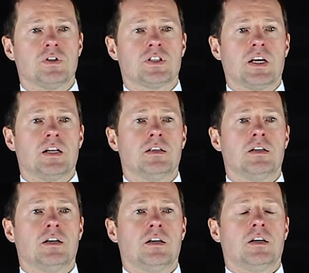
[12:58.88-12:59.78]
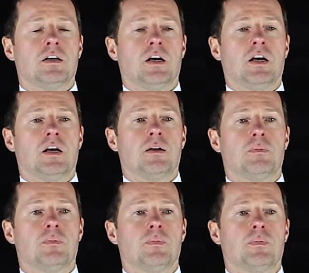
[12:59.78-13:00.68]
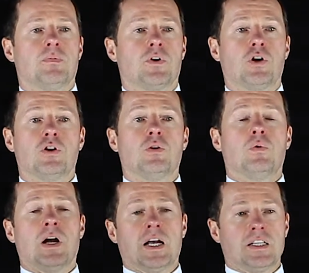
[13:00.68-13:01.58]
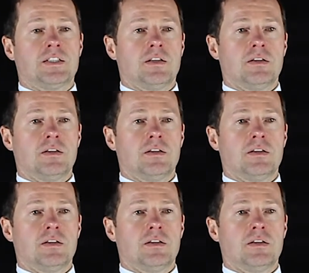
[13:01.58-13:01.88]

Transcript: sell the colour white